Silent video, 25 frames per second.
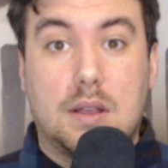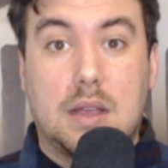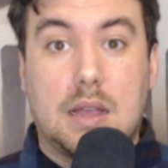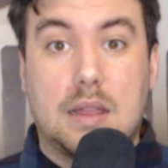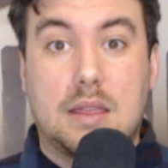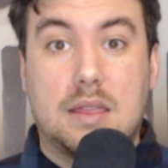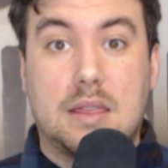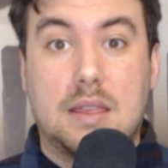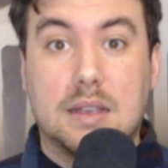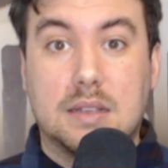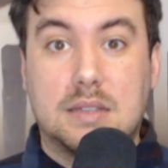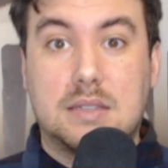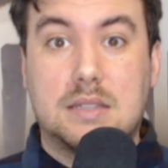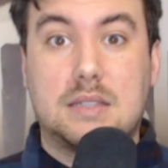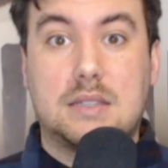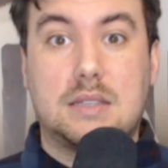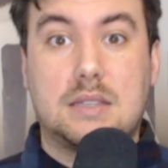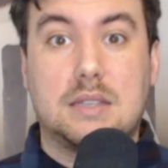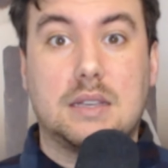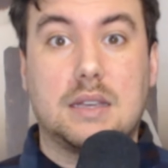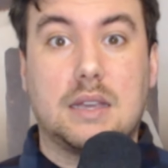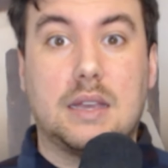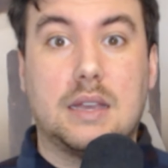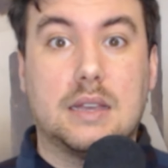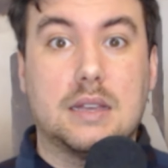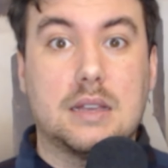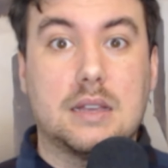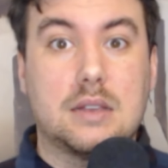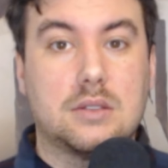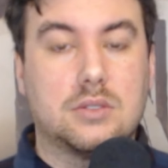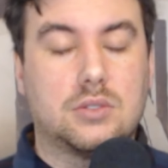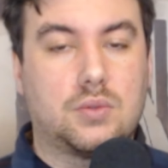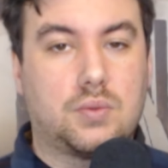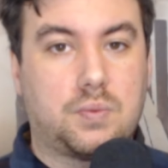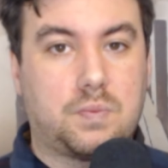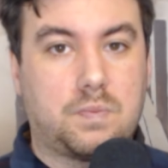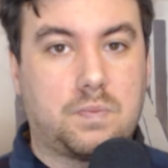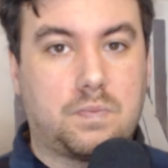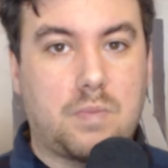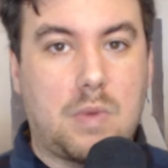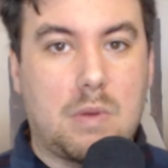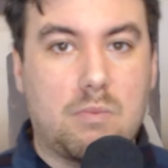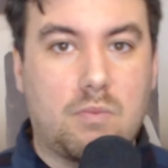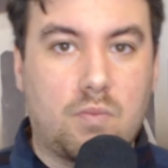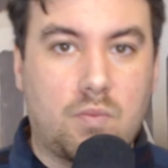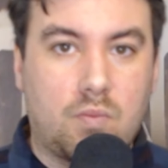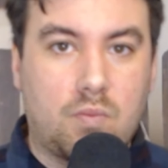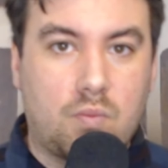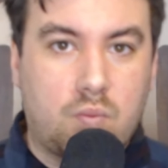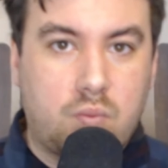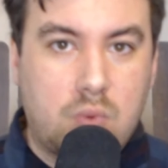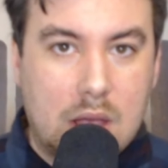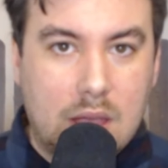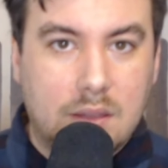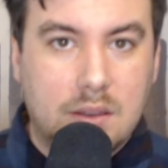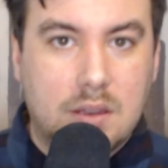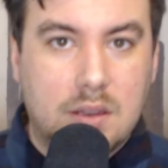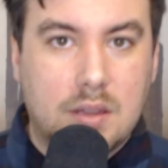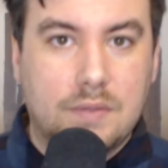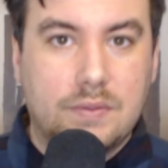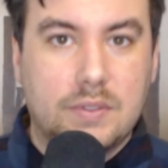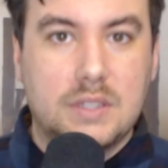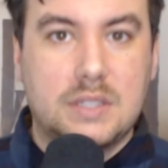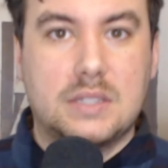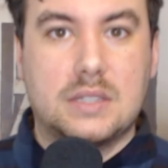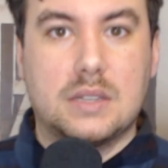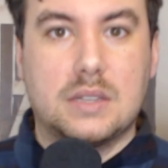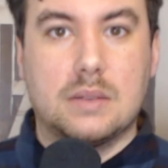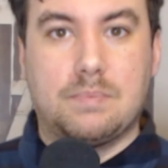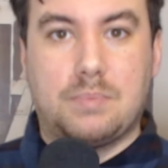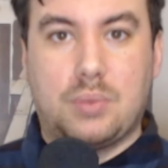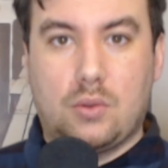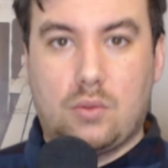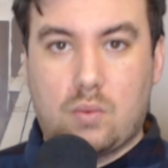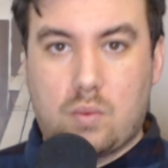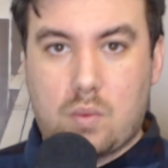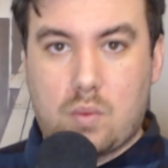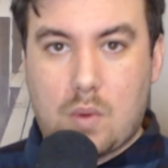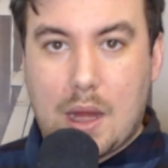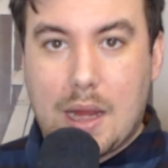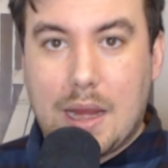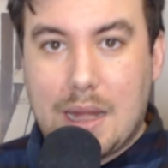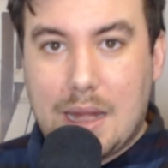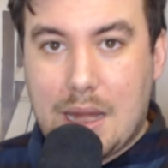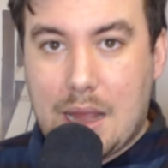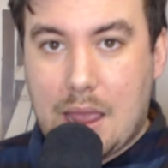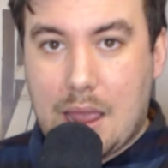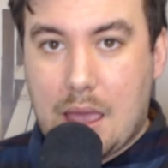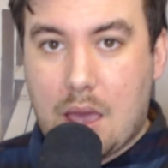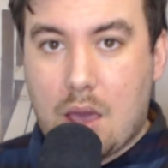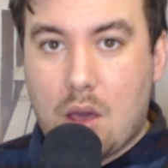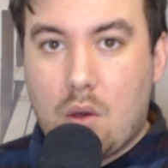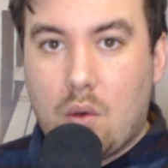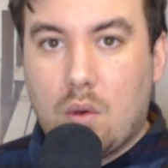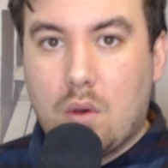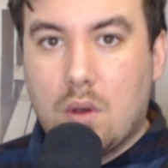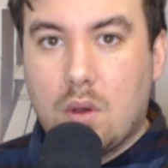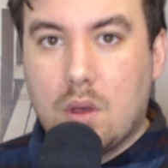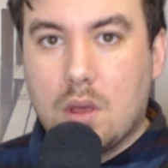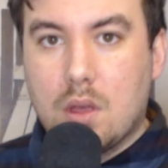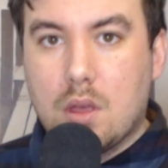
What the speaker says: This is relatively simple right now,